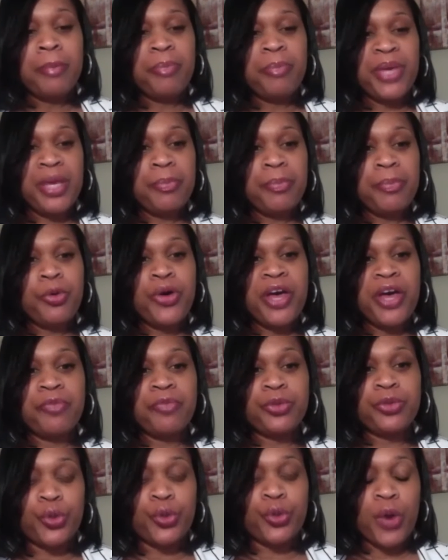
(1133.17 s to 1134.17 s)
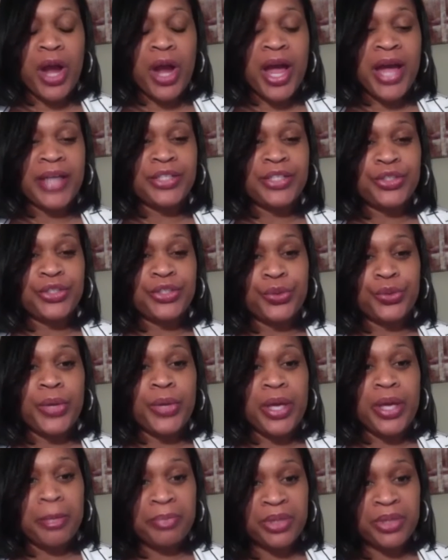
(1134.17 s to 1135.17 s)
people have tried to
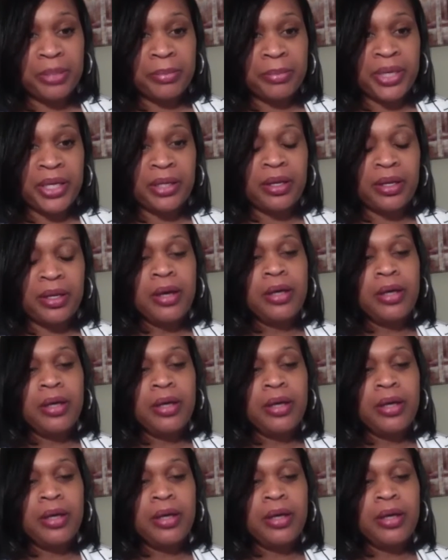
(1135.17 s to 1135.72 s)
implement